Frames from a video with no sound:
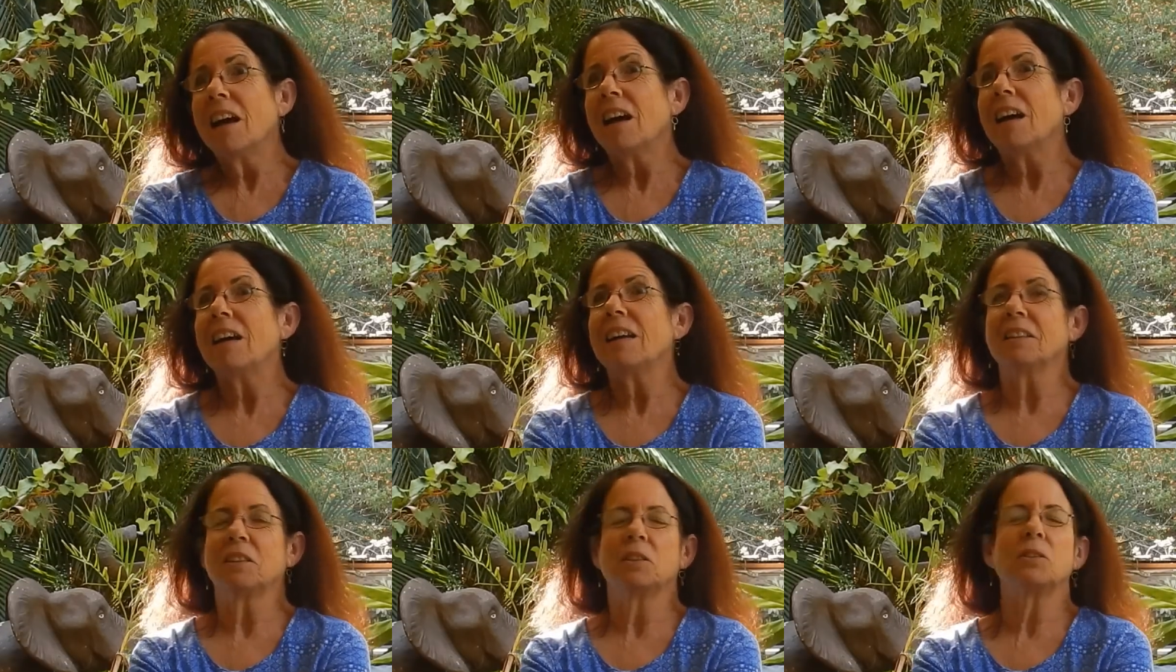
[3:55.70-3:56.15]

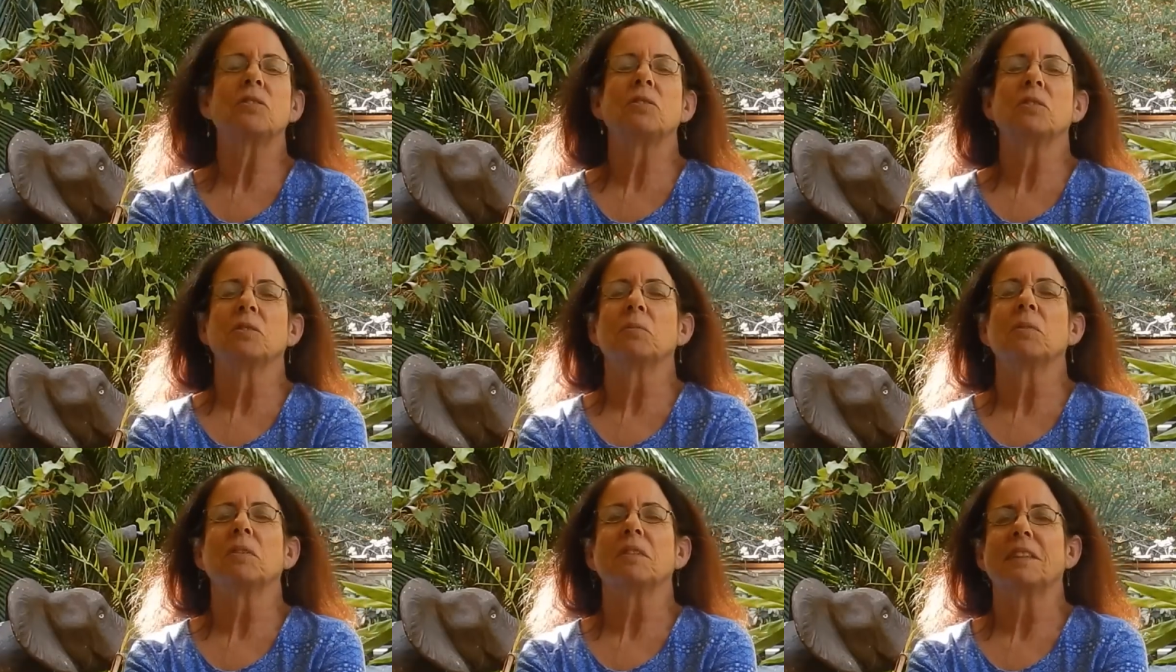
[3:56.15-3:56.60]
I
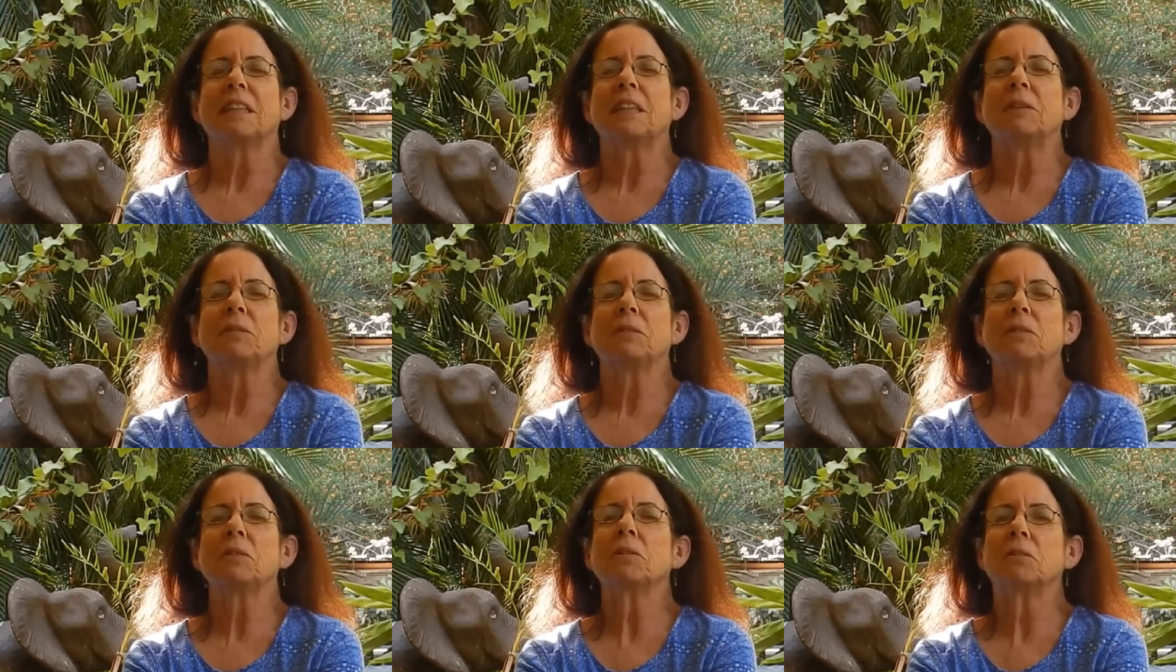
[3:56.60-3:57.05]
understood what they
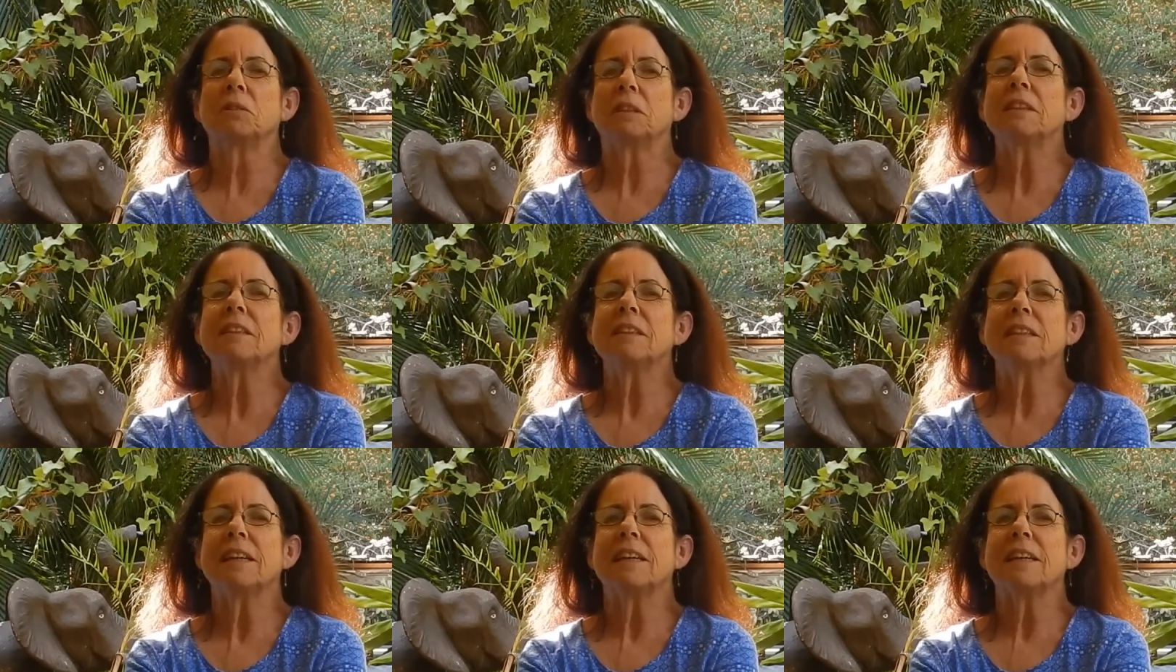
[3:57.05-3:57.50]
were
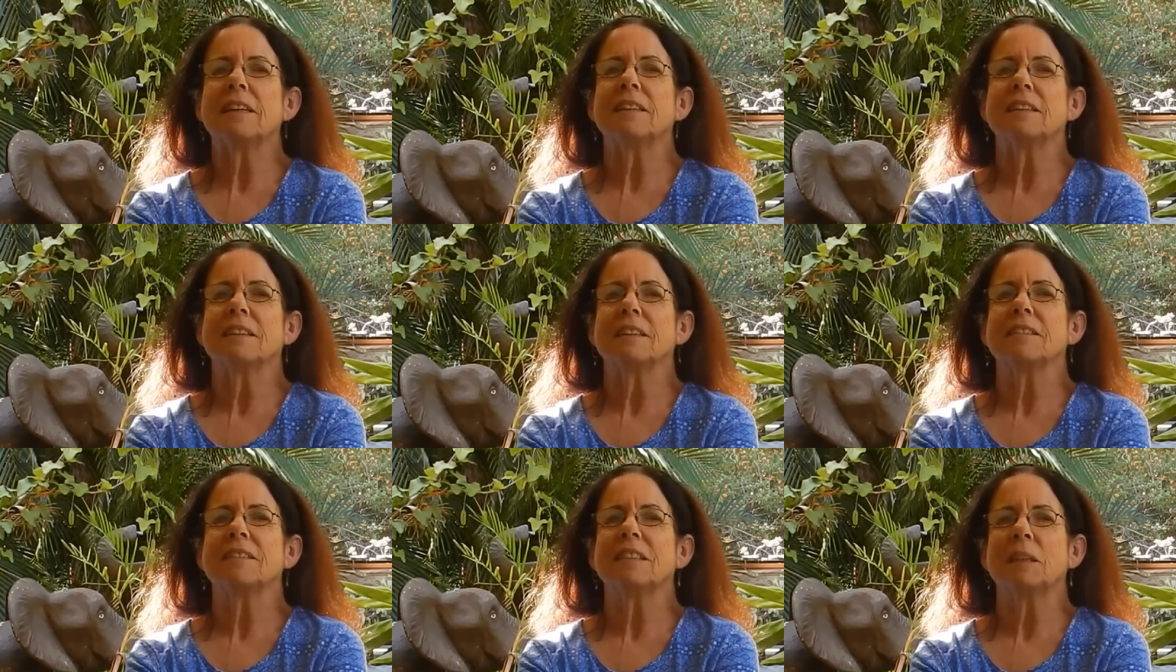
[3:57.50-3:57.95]
doing
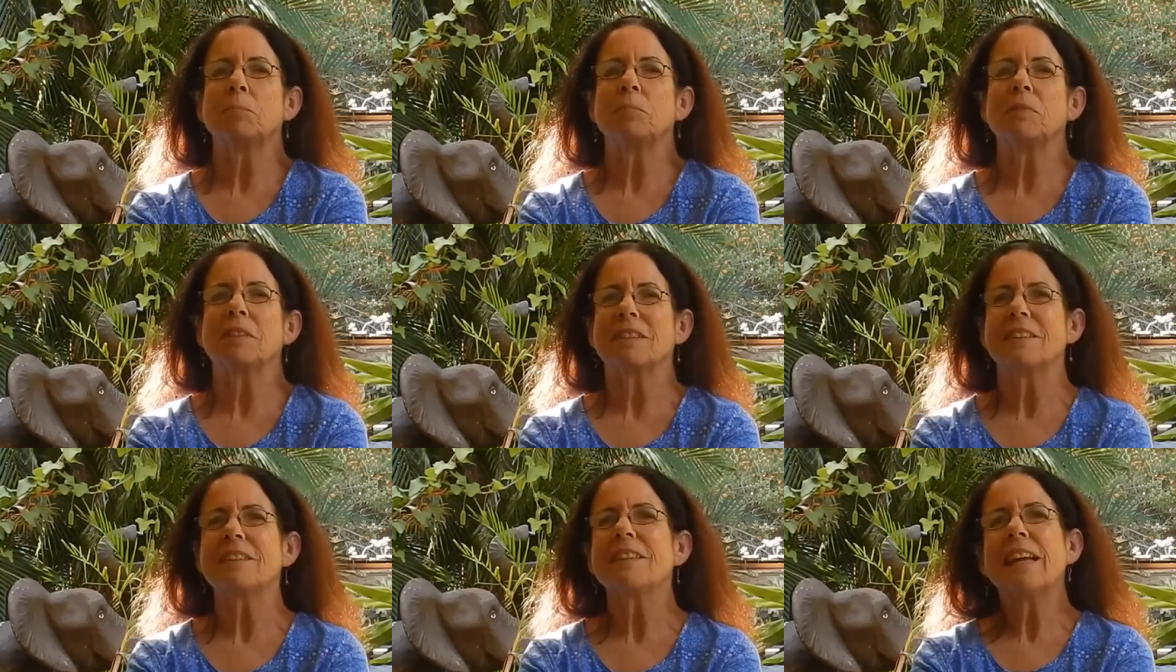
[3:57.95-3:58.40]
and
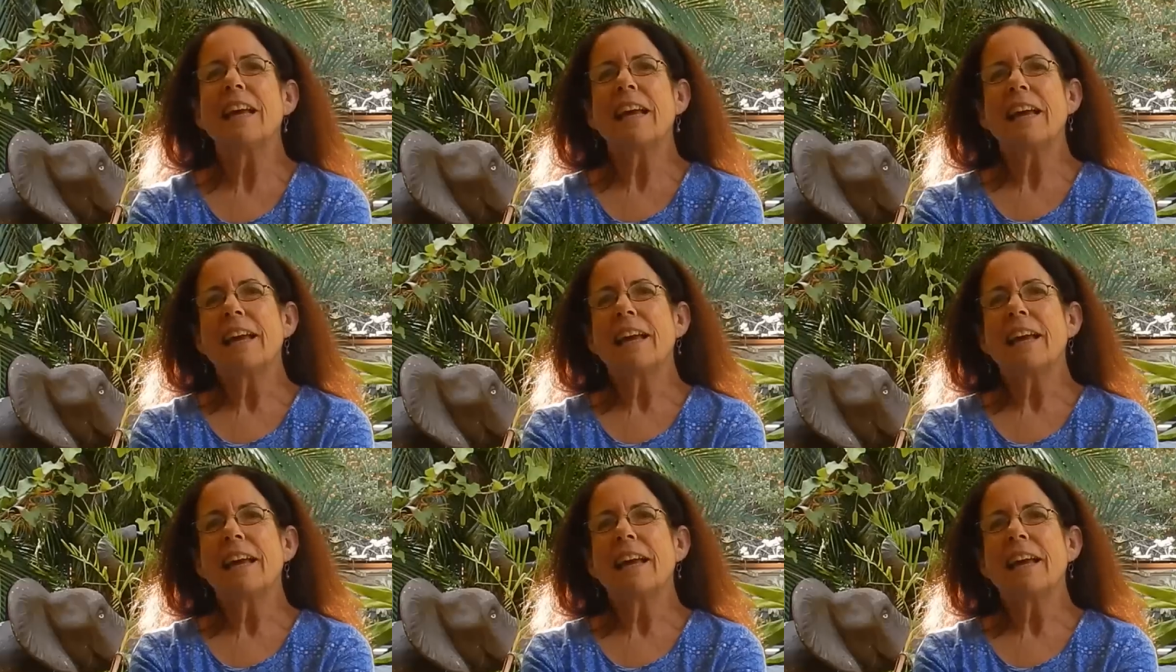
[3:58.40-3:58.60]
accepted it.